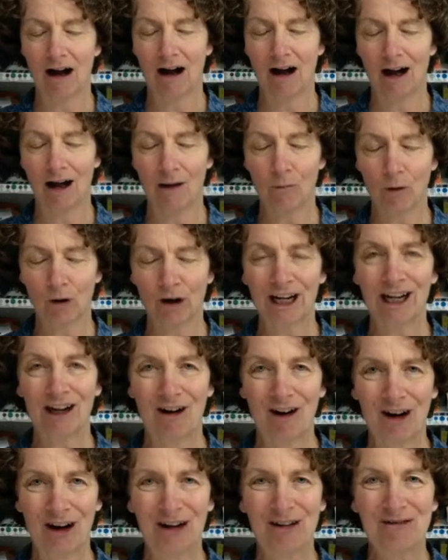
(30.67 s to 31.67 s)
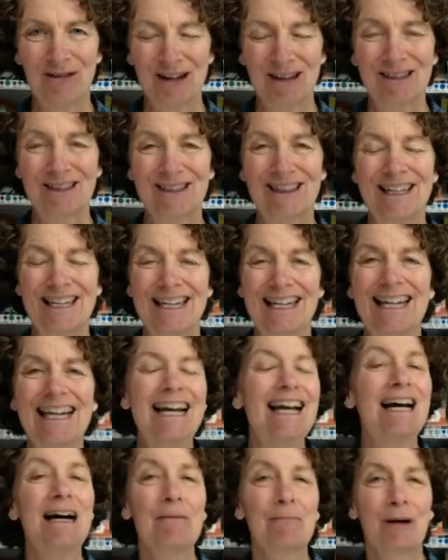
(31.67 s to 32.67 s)
I'm working on with the
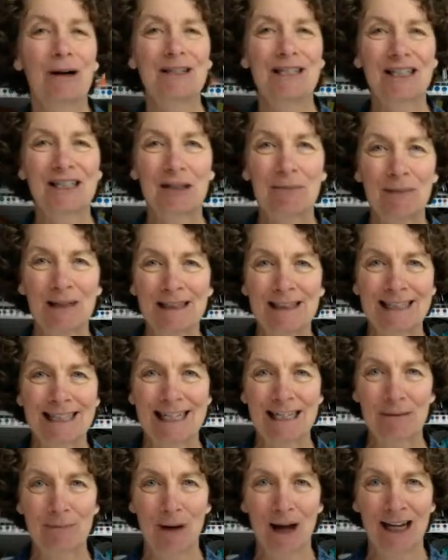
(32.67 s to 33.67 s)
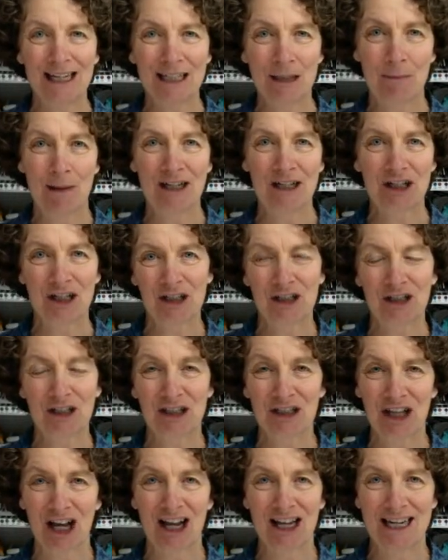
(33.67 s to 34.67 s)
participants in my Dementia
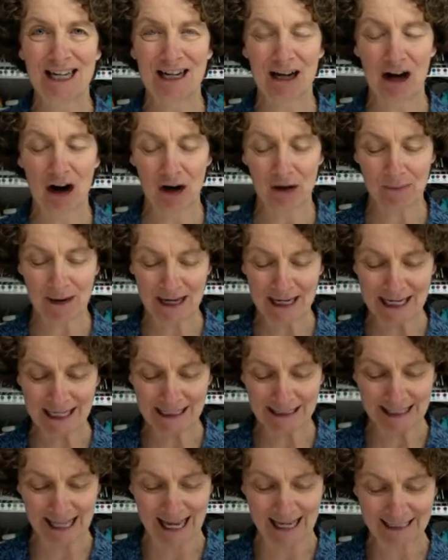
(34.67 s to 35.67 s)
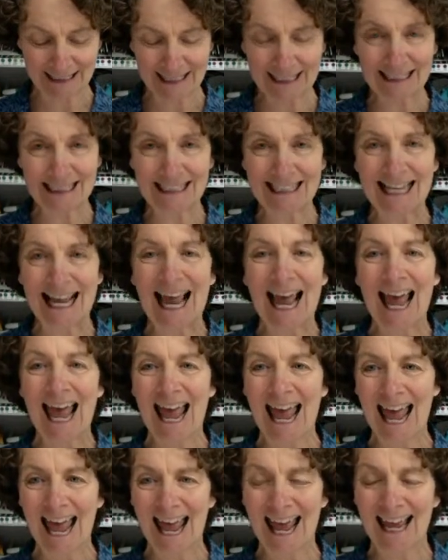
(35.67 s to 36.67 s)
Society card making classes,
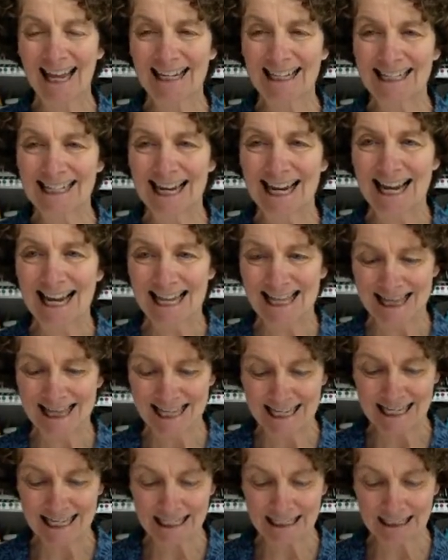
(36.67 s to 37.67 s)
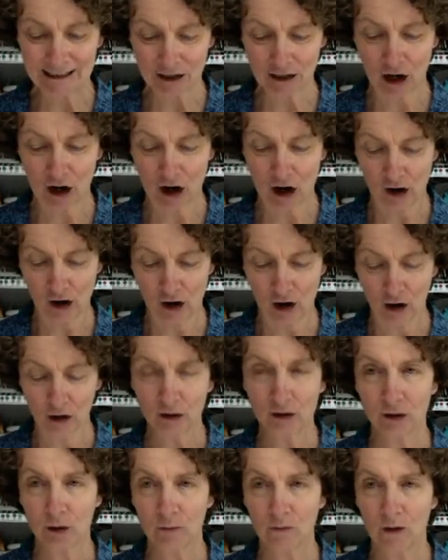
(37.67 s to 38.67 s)
and these are
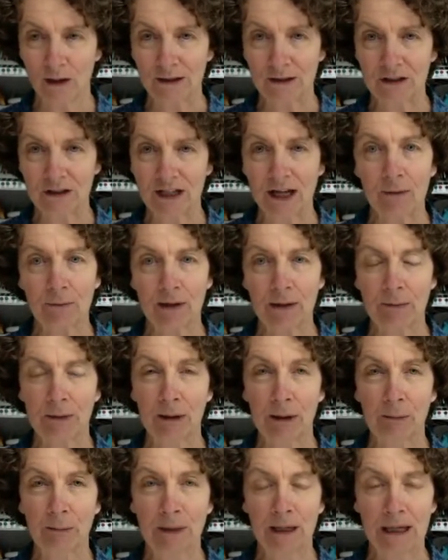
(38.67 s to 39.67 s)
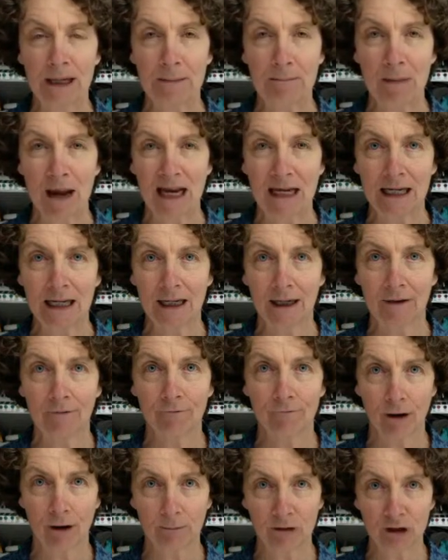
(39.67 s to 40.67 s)
also ones that we will be making
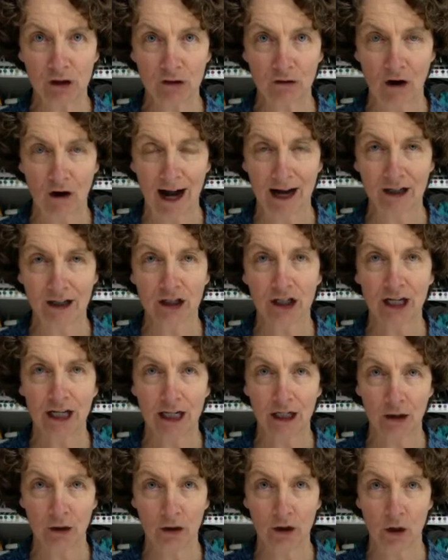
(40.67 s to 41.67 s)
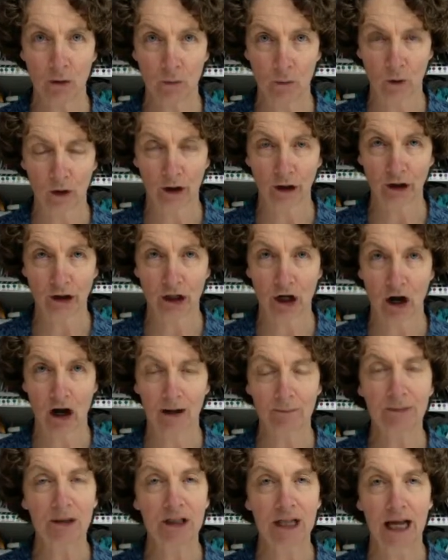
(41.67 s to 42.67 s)
from scratch in
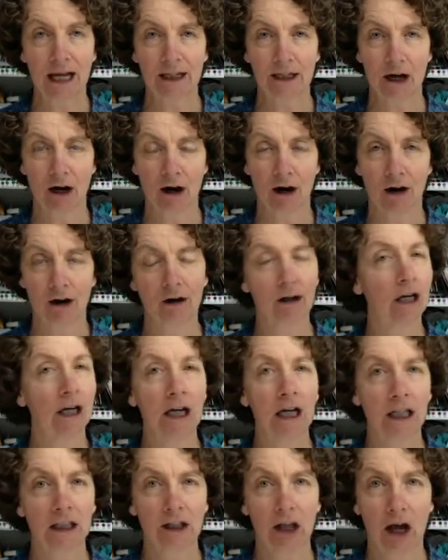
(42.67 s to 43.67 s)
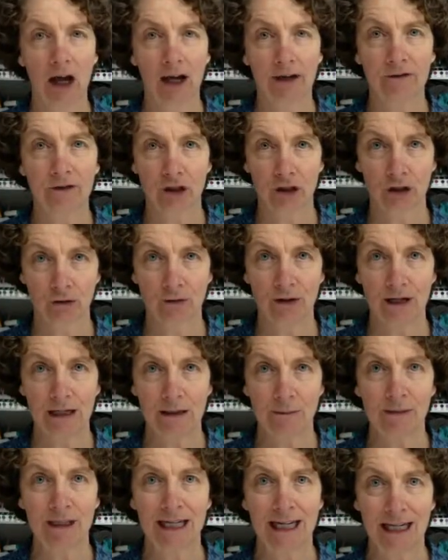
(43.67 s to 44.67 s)
workshops that are live
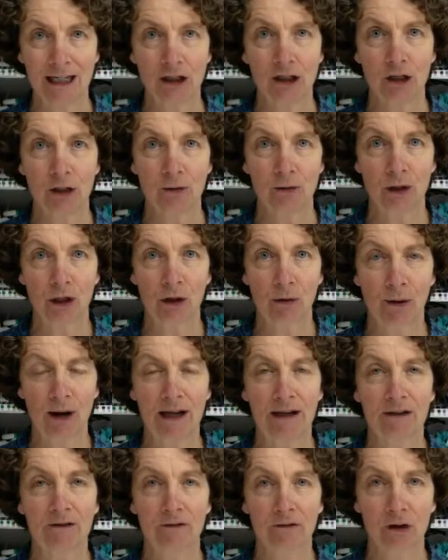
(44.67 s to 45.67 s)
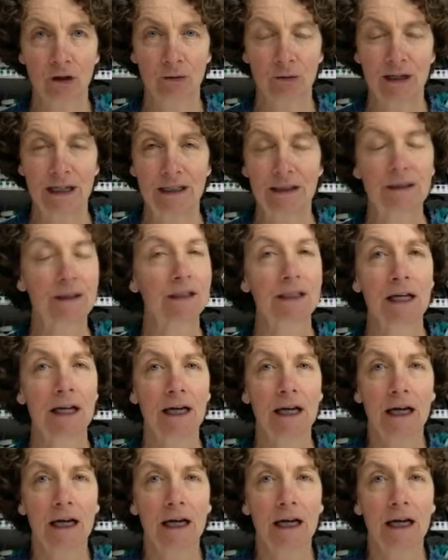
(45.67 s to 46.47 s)
streamed into the Creative Treats